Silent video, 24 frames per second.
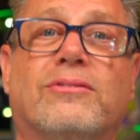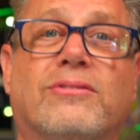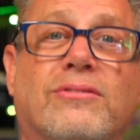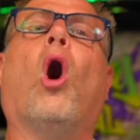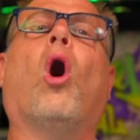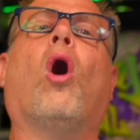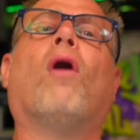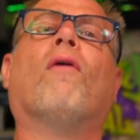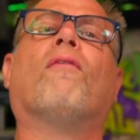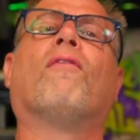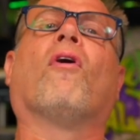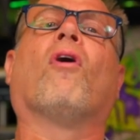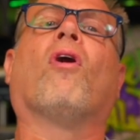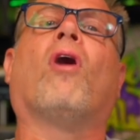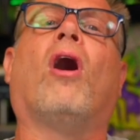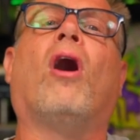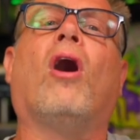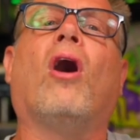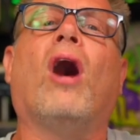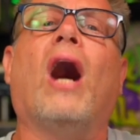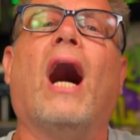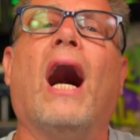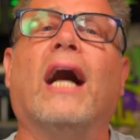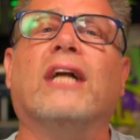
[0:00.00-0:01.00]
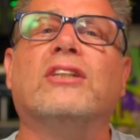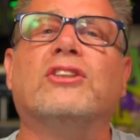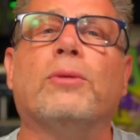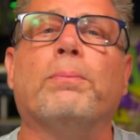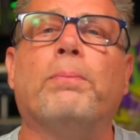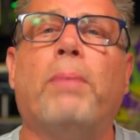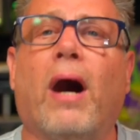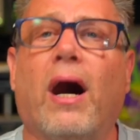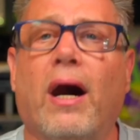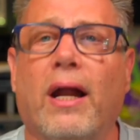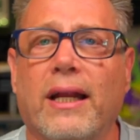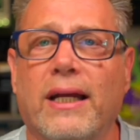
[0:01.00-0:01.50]
Overall,
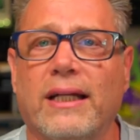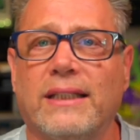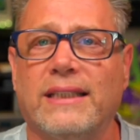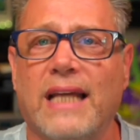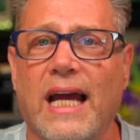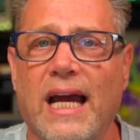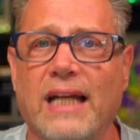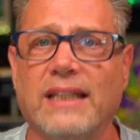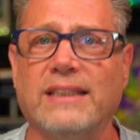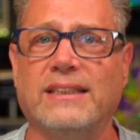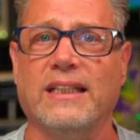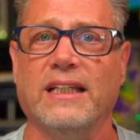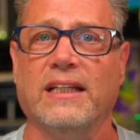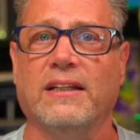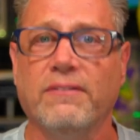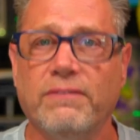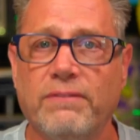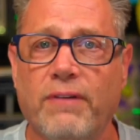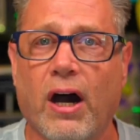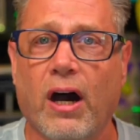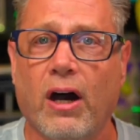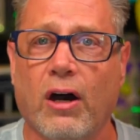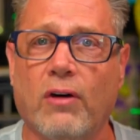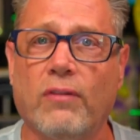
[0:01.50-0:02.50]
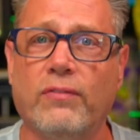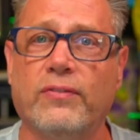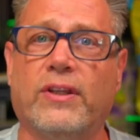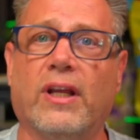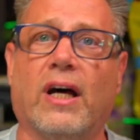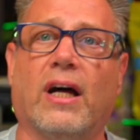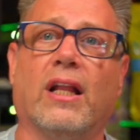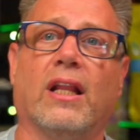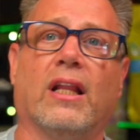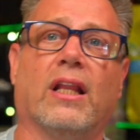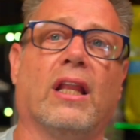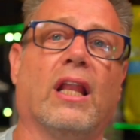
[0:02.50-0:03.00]
hydroponics has evolved
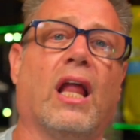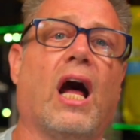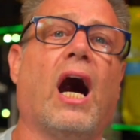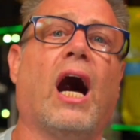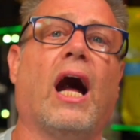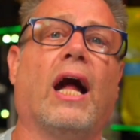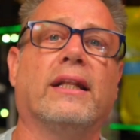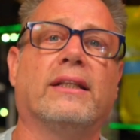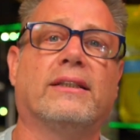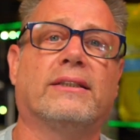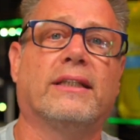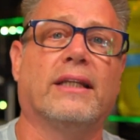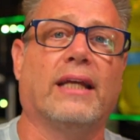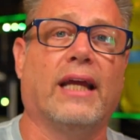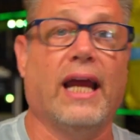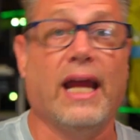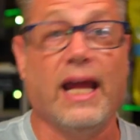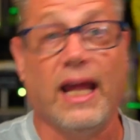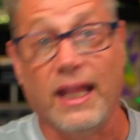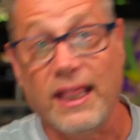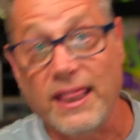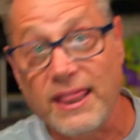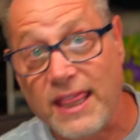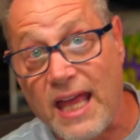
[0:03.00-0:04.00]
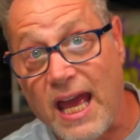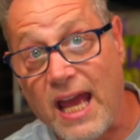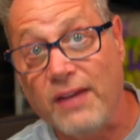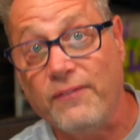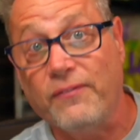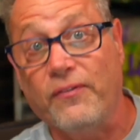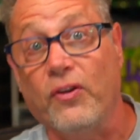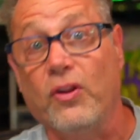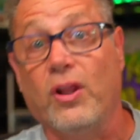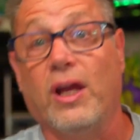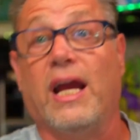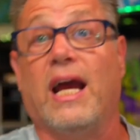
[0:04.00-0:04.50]
a lot, and
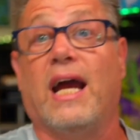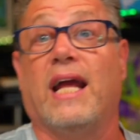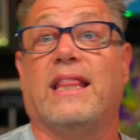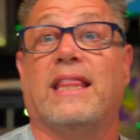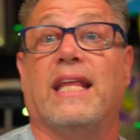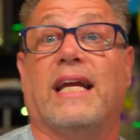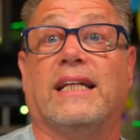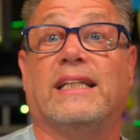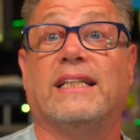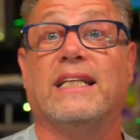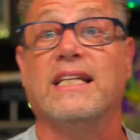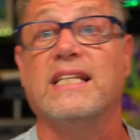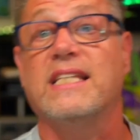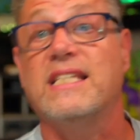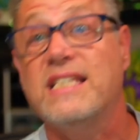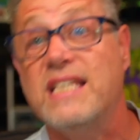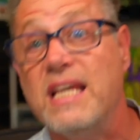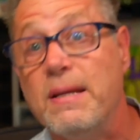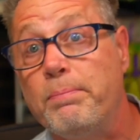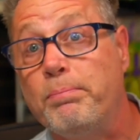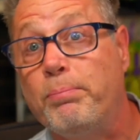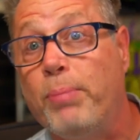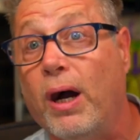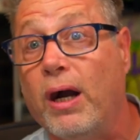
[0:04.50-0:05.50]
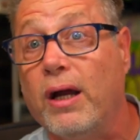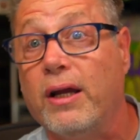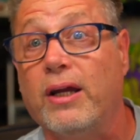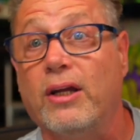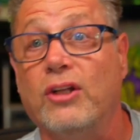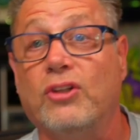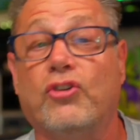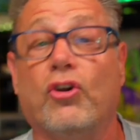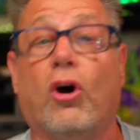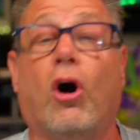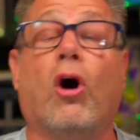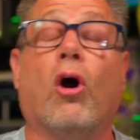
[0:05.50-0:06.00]
thankfully I think the SIP
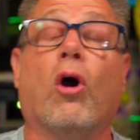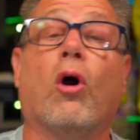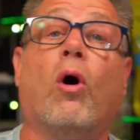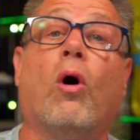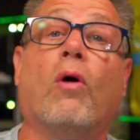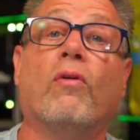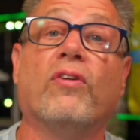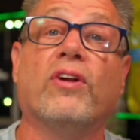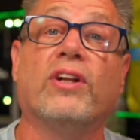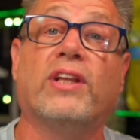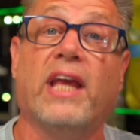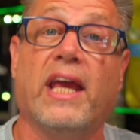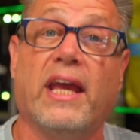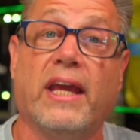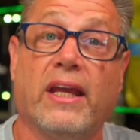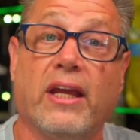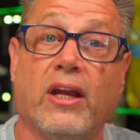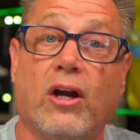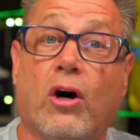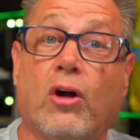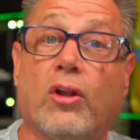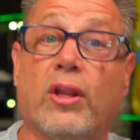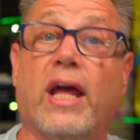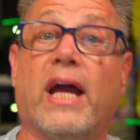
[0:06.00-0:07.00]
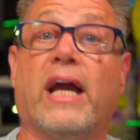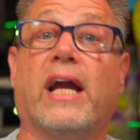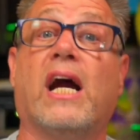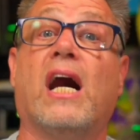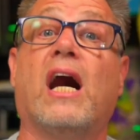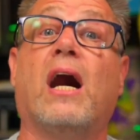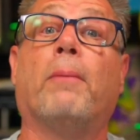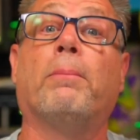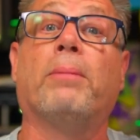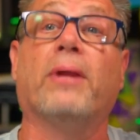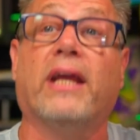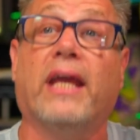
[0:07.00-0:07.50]
buckets are overtaking all that
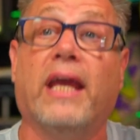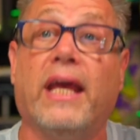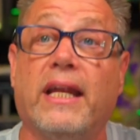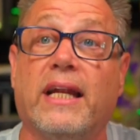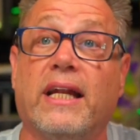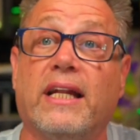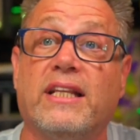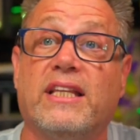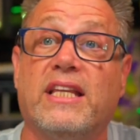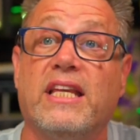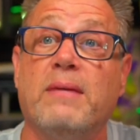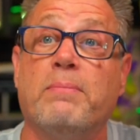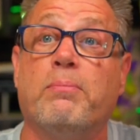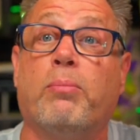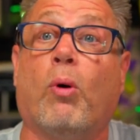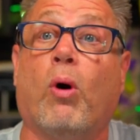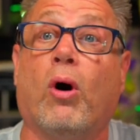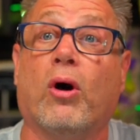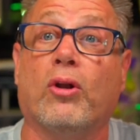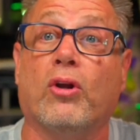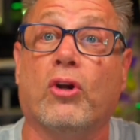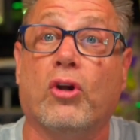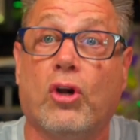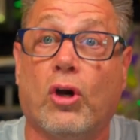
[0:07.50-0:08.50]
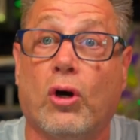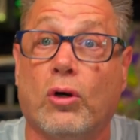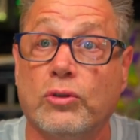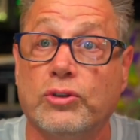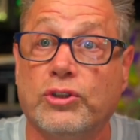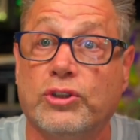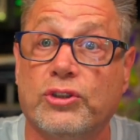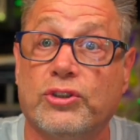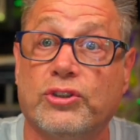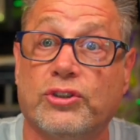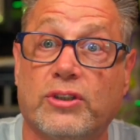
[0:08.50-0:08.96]
complicated deep water culture